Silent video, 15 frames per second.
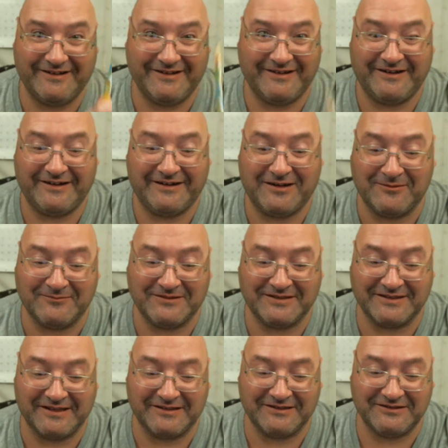There it comes
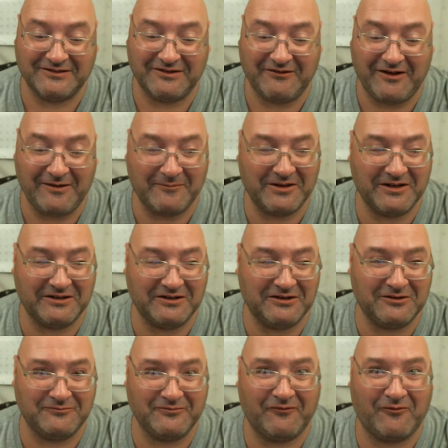again. So I'm gonna
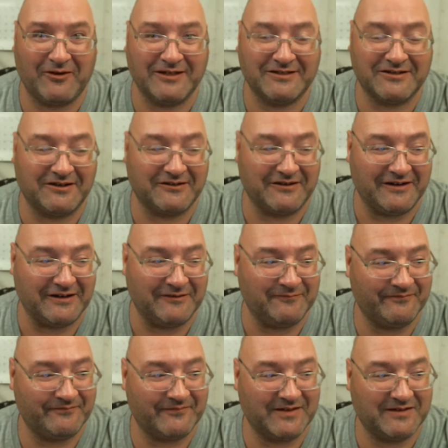go before I start crying.
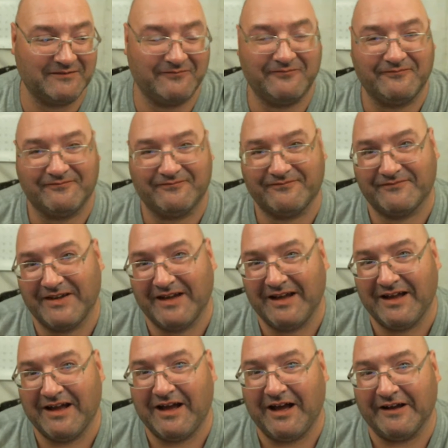
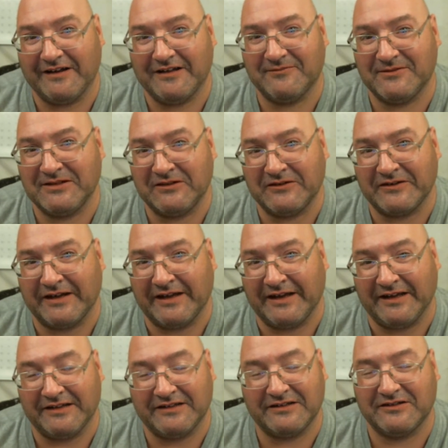I'm gonna be
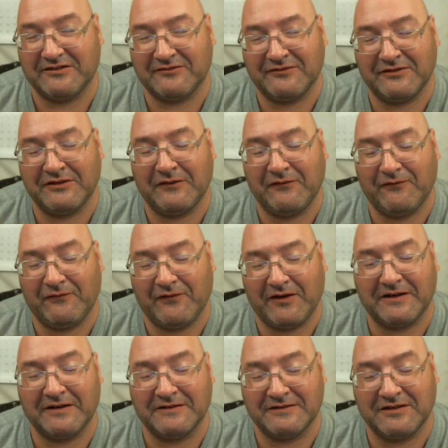okay. It's just a really
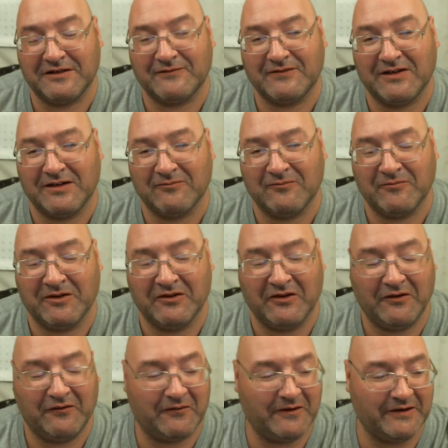fucking tough time in my
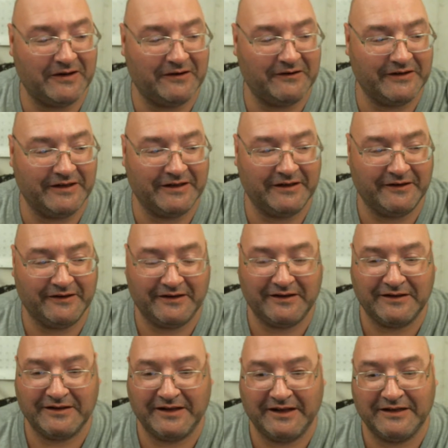life right now, and
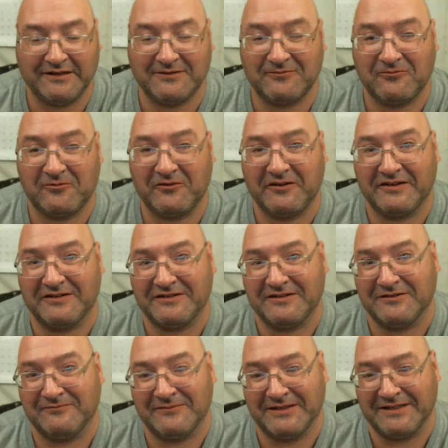uh, any support you can
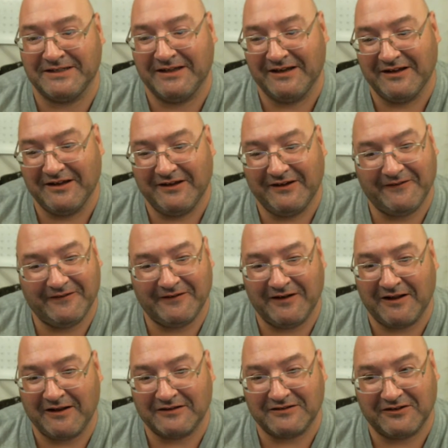give me whether or
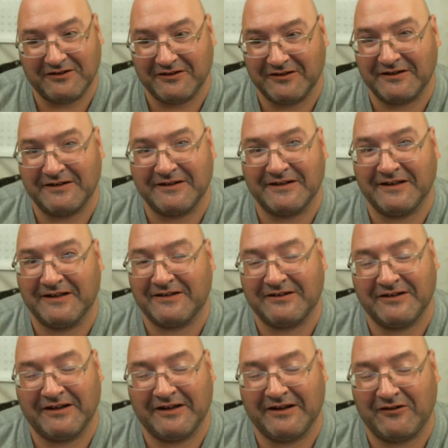not it's a hug on the
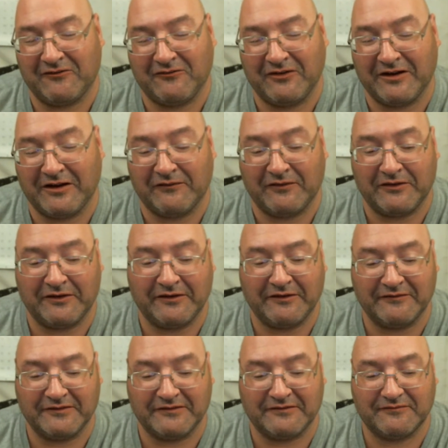internet or whatever, it
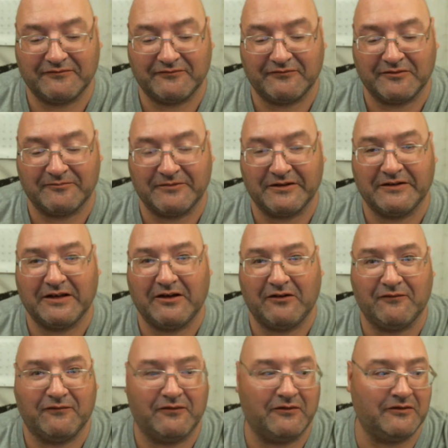was would be
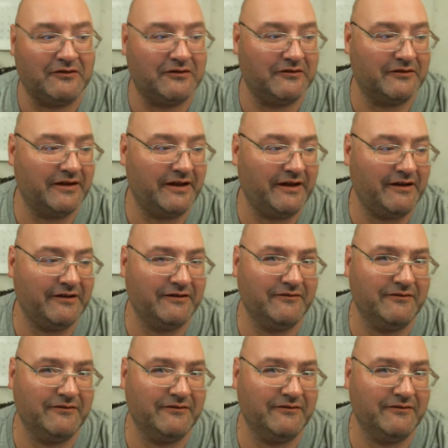helpful. Okay?